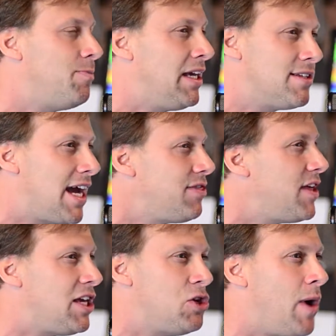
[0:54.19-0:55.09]
Because I
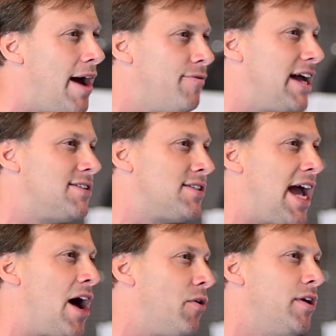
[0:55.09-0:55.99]
think you have that
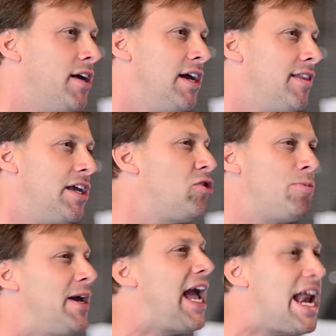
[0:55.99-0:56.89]
sound that you
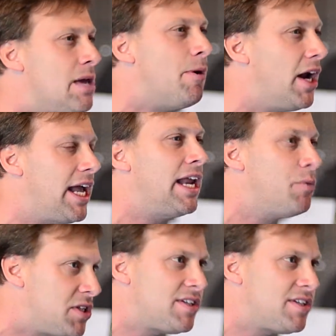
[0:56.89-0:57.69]
could pick anybody, and it would